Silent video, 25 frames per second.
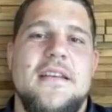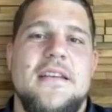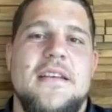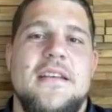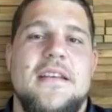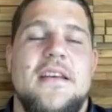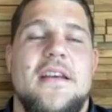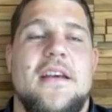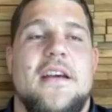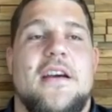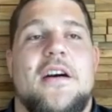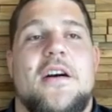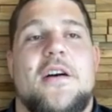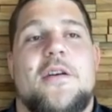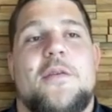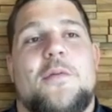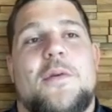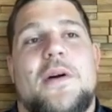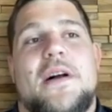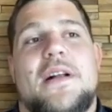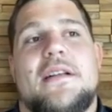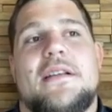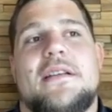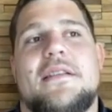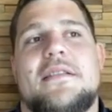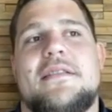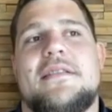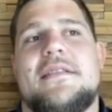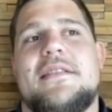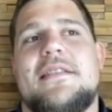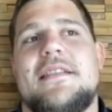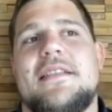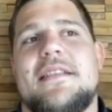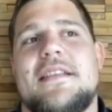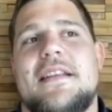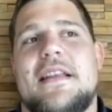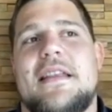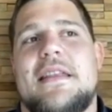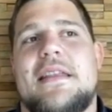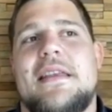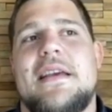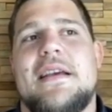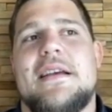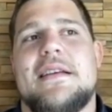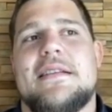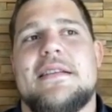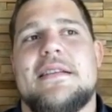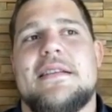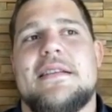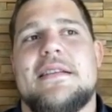Yeah, well, the
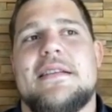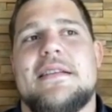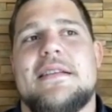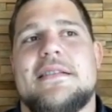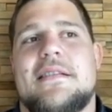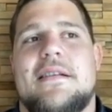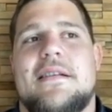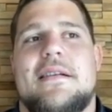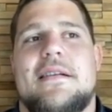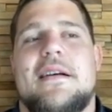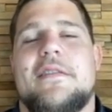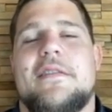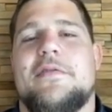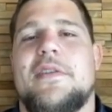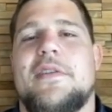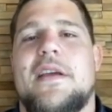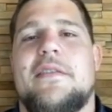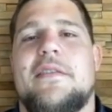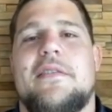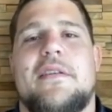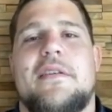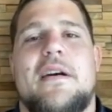thing is, like, I've never